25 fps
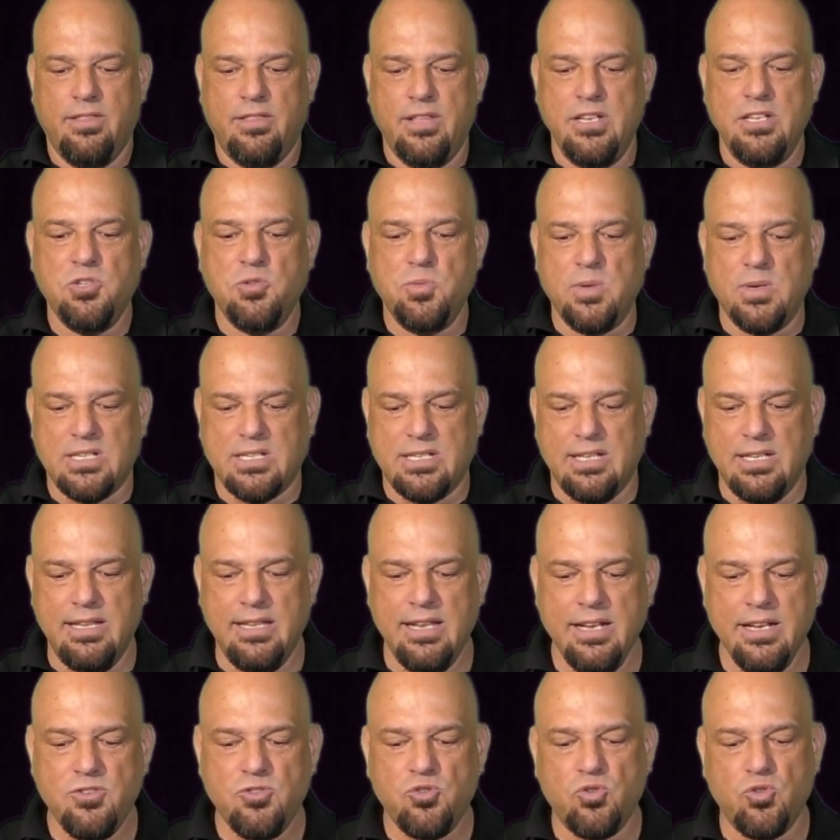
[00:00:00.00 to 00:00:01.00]
this was
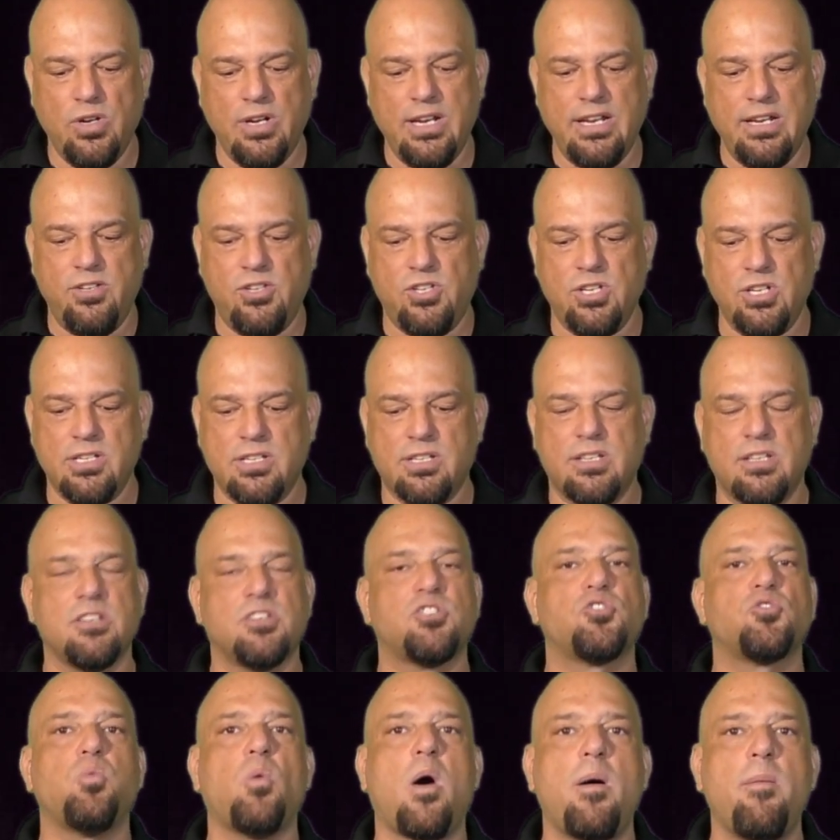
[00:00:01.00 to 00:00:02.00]
literally just a
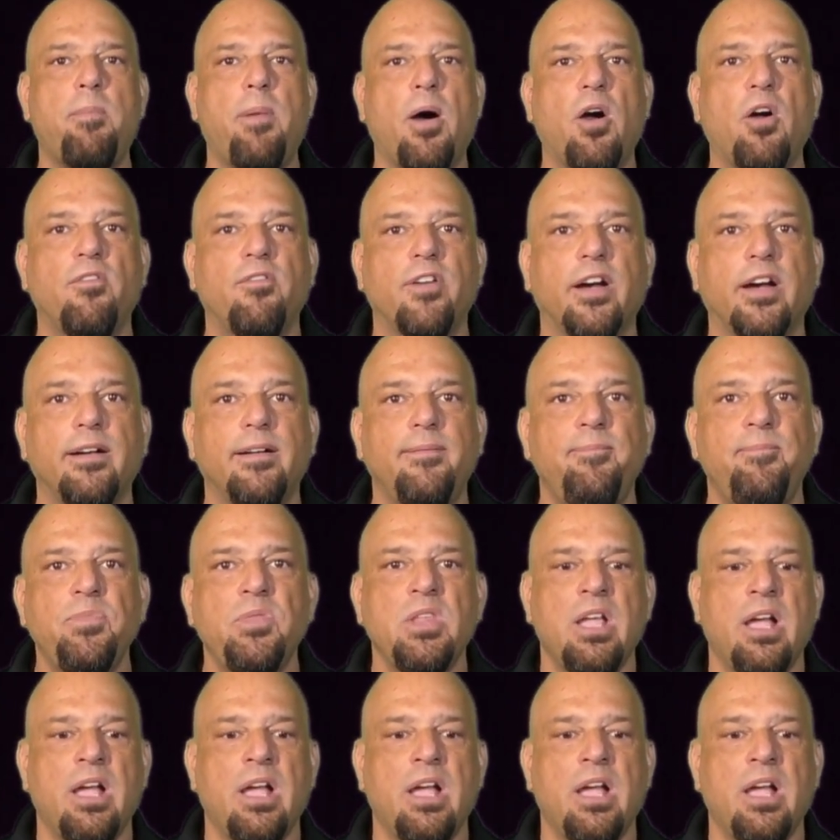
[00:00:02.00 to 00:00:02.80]
swap over.